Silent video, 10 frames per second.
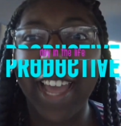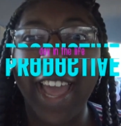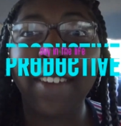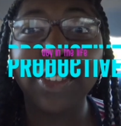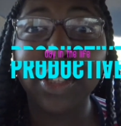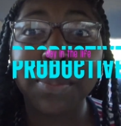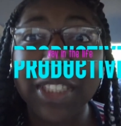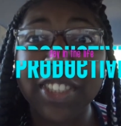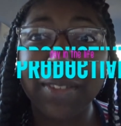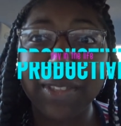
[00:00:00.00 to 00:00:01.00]
I have so much
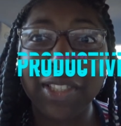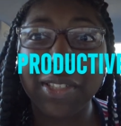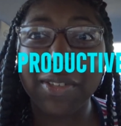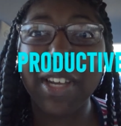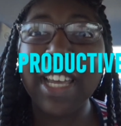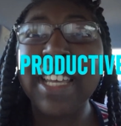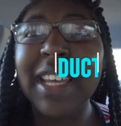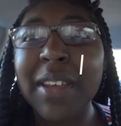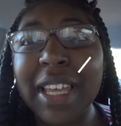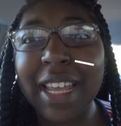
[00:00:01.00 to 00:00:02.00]
stuff to do
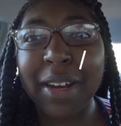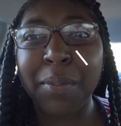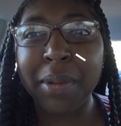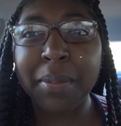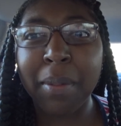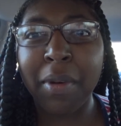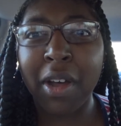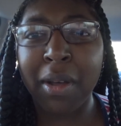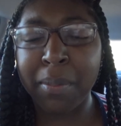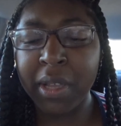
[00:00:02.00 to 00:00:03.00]
and I'm with my
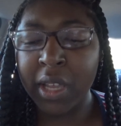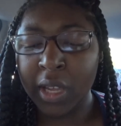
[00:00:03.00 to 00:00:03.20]
mom.